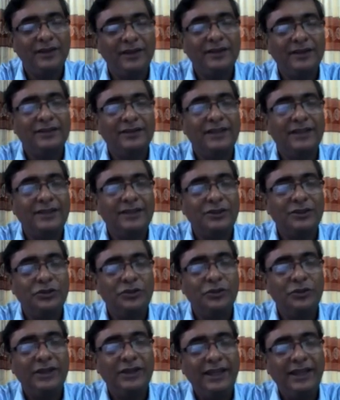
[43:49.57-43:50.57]
that
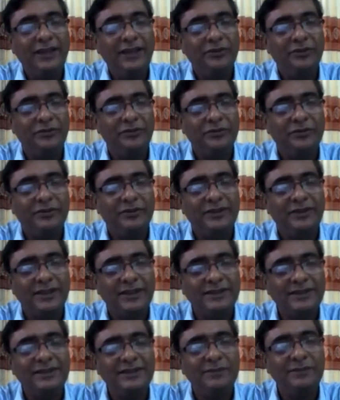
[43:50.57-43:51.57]
to give
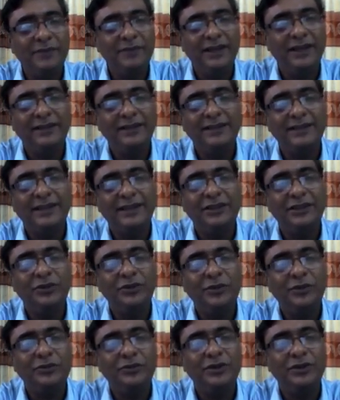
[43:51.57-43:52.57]
doesn't mean that you
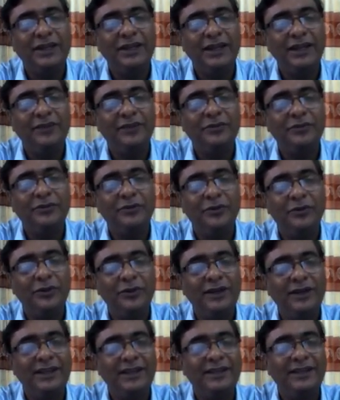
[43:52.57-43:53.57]
have to give
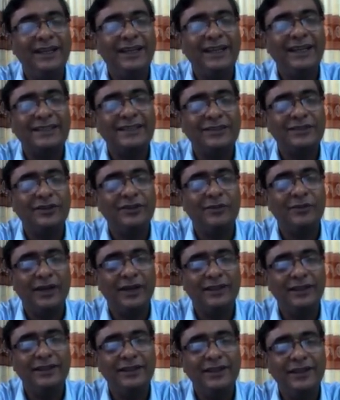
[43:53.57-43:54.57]
only the extra
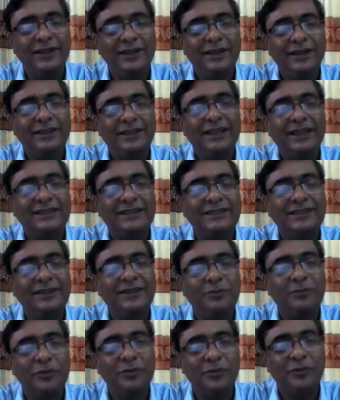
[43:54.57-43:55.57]
money, the
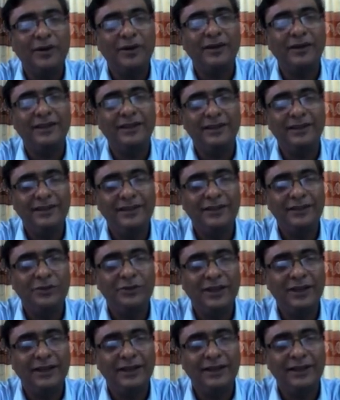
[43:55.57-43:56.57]
extra property you
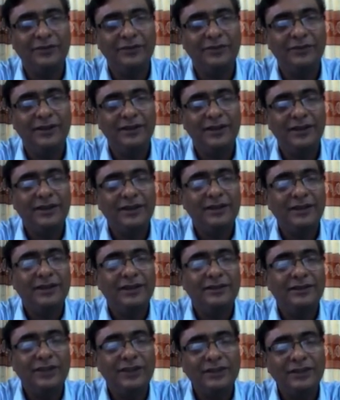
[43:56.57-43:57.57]
can give.
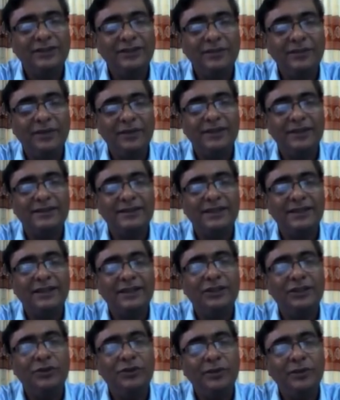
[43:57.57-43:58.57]
Datta means
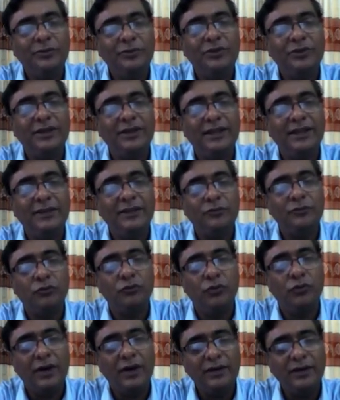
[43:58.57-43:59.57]
that you have to give
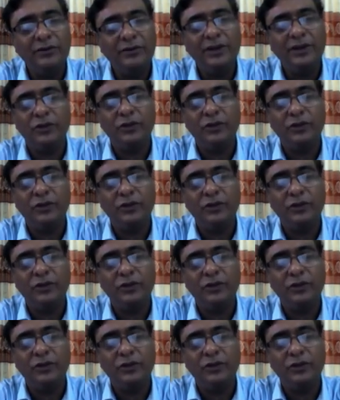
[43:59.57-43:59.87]
whatever you